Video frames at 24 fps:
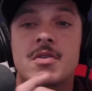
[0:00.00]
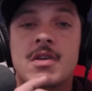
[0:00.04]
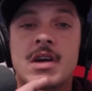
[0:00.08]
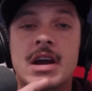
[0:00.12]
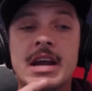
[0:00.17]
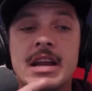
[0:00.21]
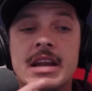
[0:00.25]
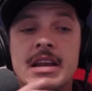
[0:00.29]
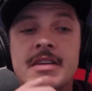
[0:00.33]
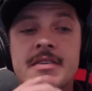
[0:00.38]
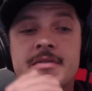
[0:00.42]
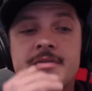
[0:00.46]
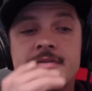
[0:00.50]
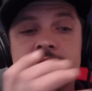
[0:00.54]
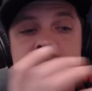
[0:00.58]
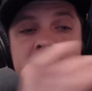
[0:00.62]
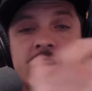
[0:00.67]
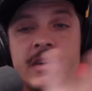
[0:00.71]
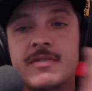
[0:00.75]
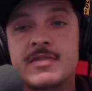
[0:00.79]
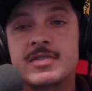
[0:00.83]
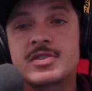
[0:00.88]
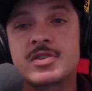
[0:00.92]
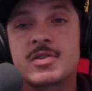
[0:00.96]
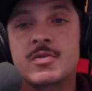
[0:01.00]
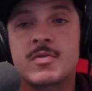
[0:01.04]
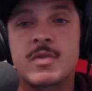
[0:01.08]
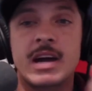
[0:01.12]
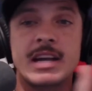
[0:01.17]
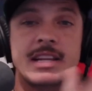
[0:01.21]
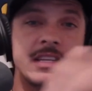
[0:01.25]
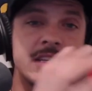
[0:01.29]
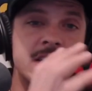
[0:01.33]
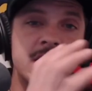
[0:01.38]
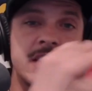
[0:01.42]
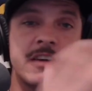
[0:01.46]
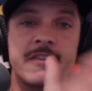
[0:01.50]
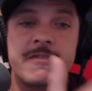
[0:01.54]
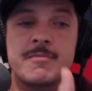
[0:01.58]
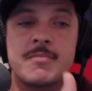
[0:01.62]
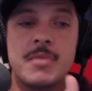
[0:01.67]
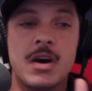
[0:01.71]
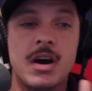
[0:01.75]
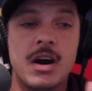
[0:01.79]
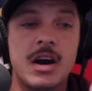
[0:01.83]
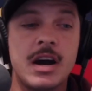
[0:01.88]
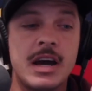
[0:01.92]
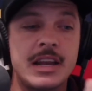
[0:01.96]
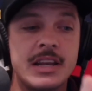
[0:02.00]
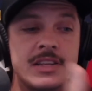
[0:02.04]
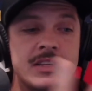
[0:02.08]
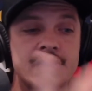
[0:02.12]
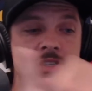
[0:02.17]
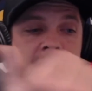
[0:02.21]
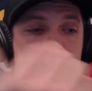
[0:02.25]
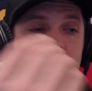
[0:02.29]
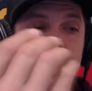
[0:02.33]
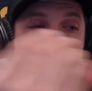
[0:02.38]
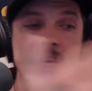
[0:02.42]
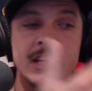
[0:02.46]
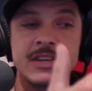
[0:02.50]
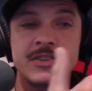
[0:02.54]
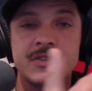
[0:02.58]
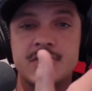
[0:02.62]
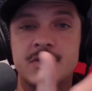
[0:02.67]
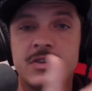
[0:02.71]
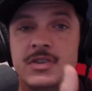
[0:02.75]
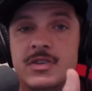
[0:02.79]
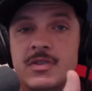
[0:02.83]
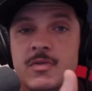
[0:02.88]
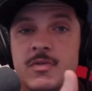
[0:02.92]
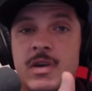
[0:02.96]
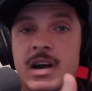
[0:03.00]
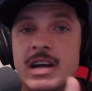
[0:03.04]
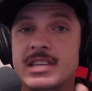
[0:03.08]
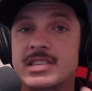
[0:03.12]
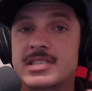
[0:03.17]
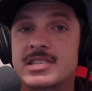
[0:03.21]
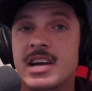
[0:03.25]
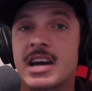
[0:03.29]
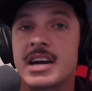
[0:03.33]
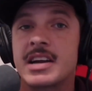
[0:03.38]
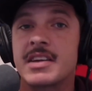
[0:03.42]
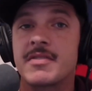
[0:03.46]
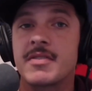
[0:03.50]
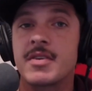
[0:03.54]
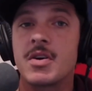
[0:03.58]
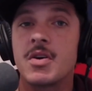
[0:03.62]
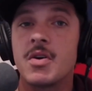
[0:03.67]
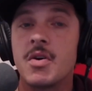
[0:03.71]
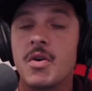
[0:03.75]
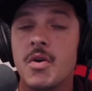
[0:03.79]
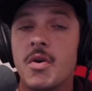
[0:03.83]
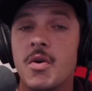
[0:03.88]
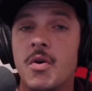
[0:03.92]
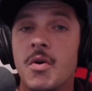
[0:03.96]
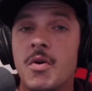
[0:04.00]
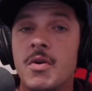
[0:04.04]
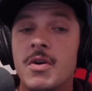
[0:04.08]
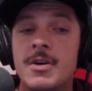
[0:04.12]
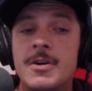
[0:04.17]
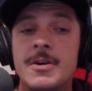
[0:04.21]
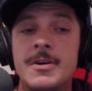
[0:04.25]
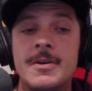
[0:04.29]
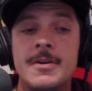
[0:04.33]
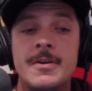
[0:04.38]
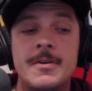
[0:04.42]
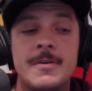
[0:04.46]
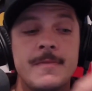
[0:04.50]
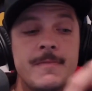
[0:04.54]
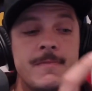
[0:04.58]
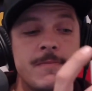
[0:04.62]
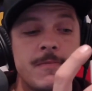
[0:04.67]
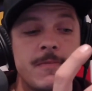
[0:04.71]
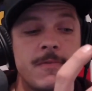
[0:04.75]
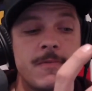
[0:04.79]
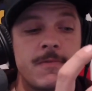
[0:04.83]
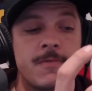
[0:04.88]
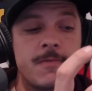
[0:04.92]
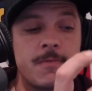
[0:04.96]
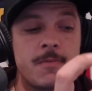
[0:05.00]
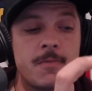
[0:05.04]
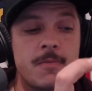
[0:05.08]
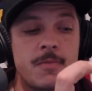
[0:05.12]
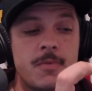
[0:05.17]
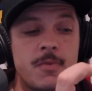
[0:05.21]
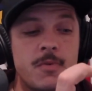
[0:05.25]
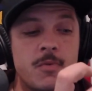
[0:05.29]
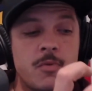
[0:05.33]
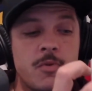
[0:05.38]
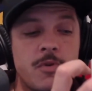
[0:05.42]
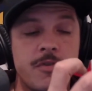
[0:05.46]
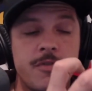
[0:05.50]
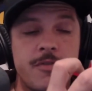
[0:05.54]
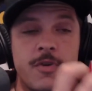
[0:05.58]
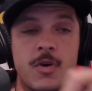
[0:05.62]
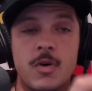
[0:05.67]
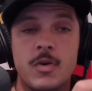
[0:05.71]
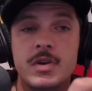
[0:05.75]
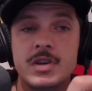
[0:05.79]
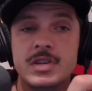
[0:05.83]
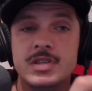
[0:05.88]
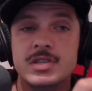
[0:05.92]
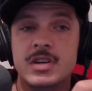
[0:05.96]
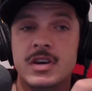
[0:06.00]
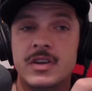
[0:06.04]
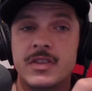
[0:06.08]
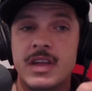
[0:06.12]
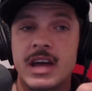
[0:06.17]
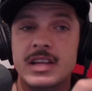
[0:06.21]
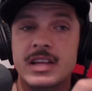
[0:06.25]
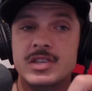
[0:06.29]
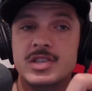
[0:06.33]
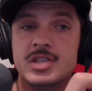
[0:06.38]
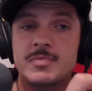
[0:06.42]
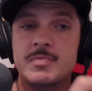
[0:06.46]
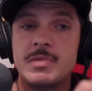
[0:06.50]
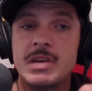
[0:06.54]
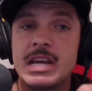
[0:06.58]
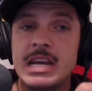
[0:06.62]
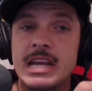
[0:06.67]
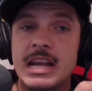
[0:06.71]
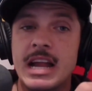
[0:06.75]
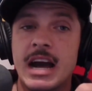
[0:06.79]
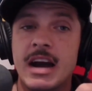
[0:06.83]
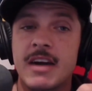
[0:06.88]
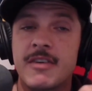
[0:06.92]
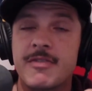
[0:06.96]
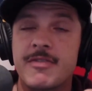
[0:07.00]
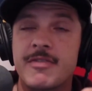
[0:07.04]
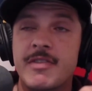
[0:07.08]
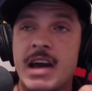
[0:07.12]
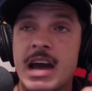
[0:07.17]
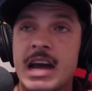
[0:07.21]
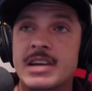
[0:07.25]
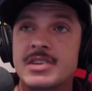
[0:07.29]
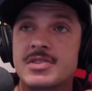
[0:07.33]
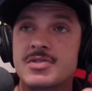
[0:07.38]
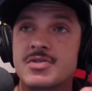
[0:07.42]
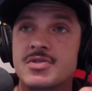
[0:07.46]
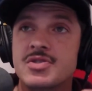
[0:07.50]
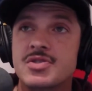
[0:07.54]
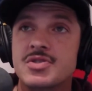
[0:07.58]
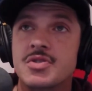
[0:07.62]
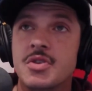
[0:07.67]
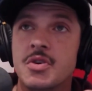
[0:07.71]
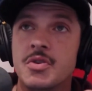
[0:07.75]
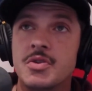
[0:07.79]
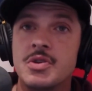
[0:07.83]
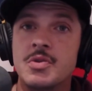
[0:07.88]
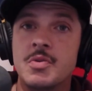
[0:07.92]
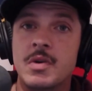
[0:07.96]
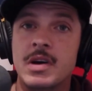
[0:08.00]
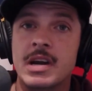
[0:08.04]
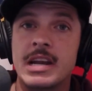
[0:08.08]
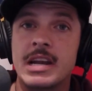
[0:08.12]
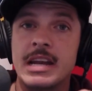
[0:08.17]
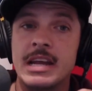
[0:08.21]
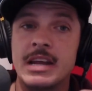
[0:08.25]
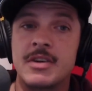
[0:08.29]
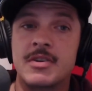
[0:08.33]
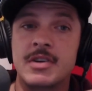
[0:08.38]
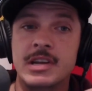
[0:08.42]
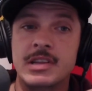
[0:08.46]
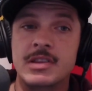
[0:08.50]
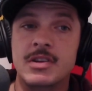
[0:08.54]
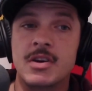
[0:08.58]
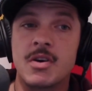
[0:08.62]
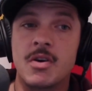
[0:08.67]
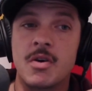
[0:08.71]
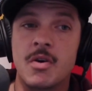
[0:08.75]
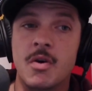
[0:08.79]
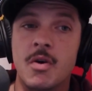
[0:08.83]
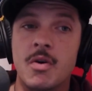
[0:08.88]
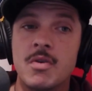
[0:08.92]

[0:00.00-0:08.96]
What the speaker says: And if it's a right to left putt and it's going to enter on the right side of the hole, we'll focus on that speed, how fast or slow you want it entering the hole.